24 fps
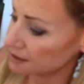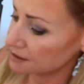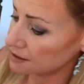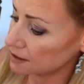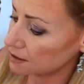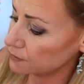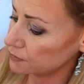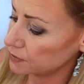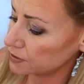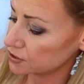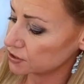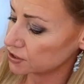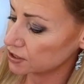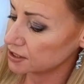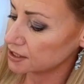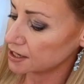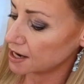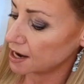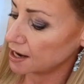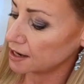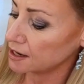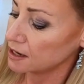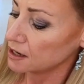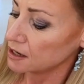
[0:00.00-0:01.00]
selfish
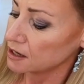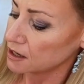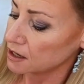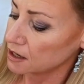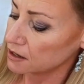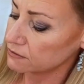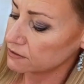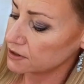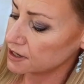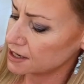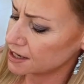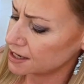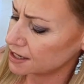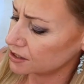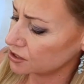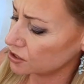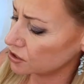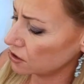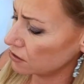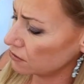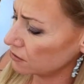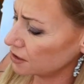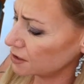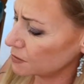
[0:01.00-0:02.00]
today and realise you
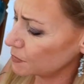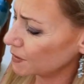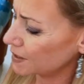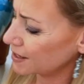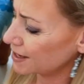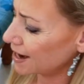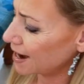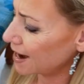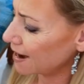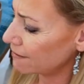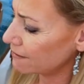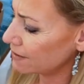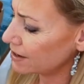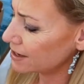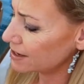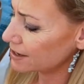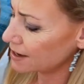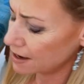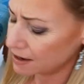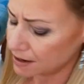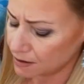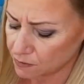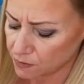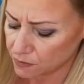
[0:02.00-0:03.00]
don't need to be carrying
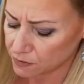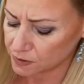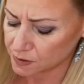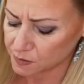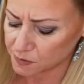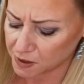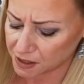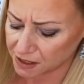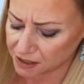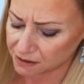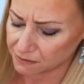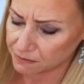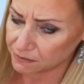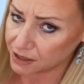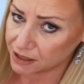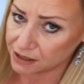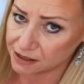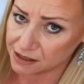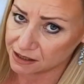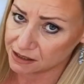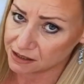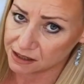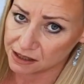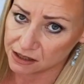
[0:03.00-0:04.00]
anyone that's making bad
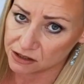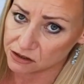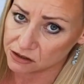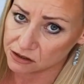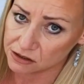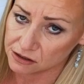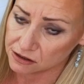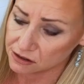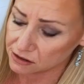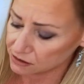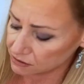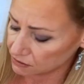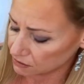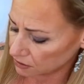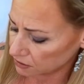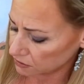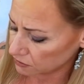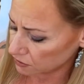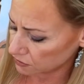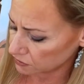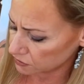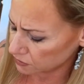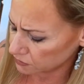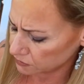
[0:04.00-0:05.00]
decisions and, and
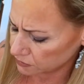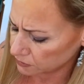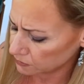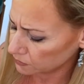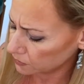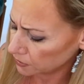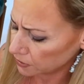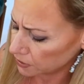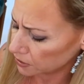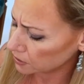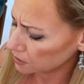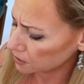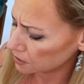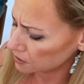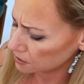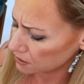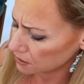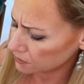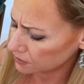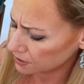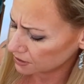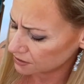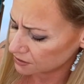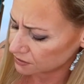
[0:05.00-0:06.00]
not doing the work. You
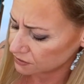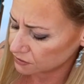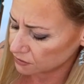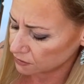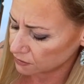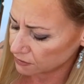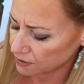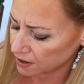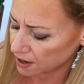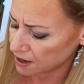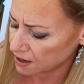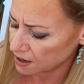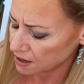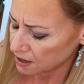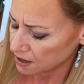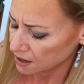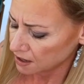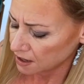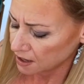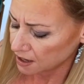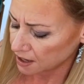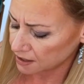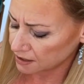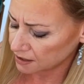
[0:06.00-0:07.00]
don't need to do that.
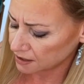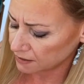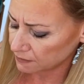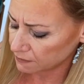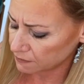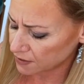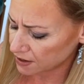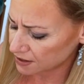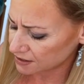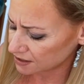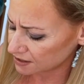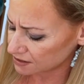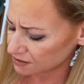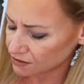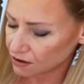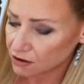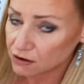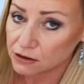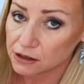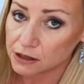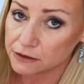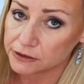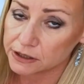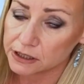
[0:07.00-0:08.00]
And in fact, it's not a
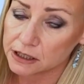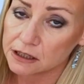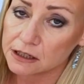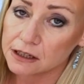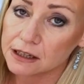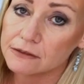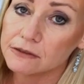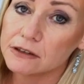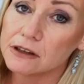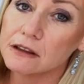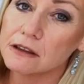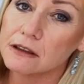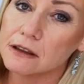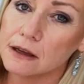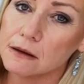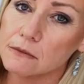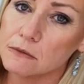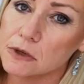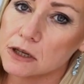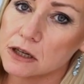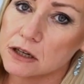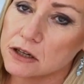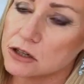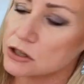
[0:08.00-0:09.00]
loving and giving thing
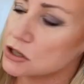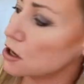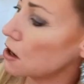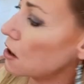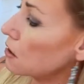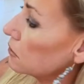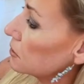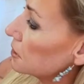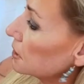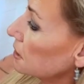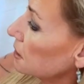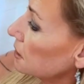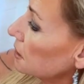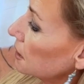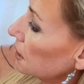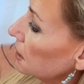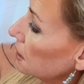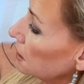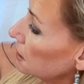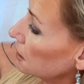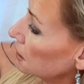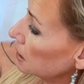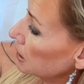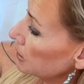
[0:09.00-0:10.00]
because you're holding
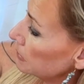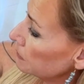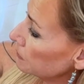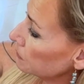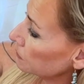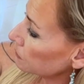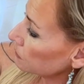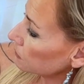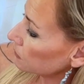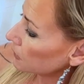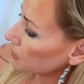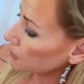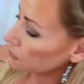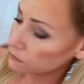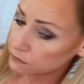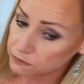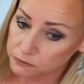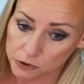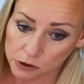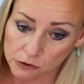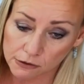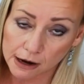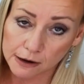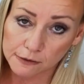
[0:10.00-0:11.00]
the
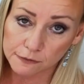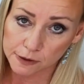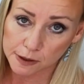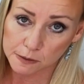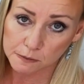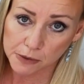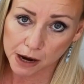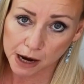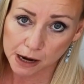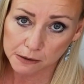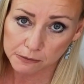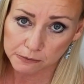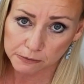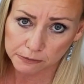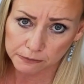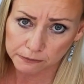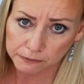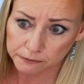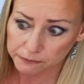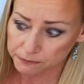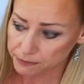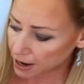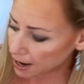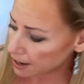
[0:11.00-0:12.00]
correct feedback
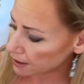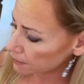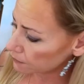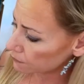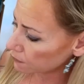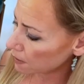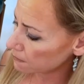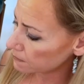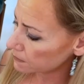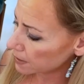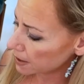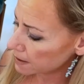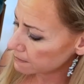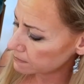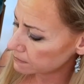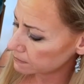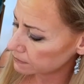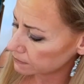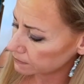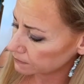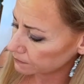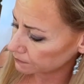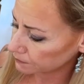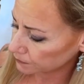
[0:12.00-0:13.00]
back from them.
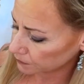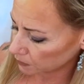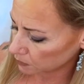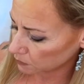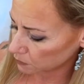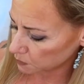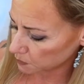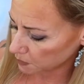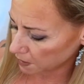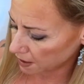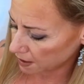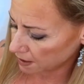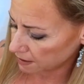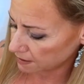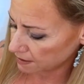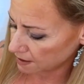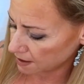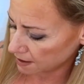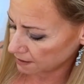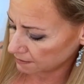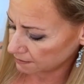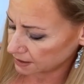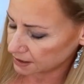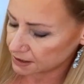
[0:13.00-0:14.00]
What's behind
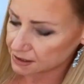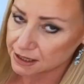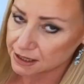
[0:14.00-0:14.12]
that is